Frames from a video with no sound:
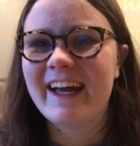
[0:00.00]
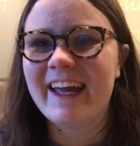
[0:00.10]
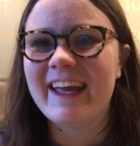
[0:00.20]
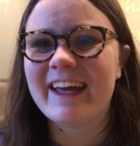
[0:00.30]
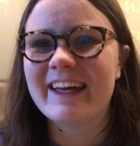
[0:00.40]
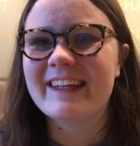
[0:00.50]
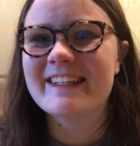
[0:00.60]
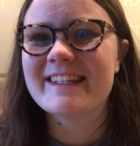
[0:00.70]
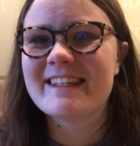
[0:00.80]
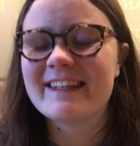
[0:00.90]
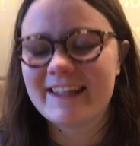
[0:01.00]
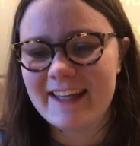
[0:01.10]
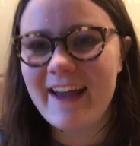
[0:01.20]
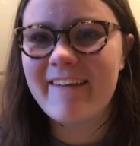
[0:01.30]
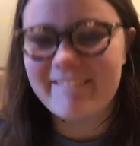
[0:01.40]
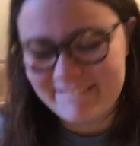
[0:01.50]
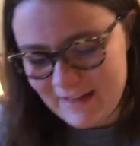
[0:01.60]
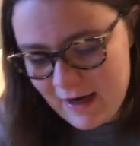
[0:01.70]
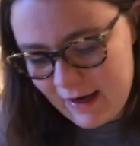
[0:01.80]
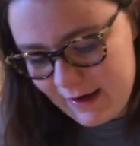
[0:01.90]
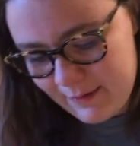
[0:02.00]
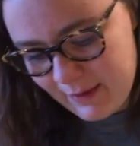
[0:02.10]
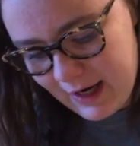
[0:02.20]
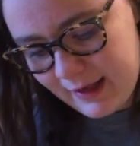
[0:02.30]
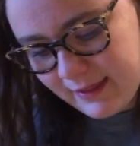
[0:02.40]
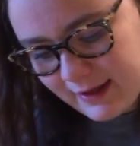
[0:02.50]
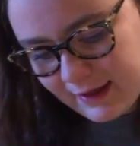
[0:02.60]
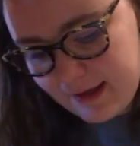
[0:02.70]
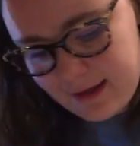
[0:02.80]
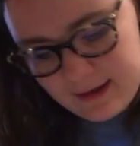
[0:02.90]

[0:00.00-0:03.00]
And yeah, I think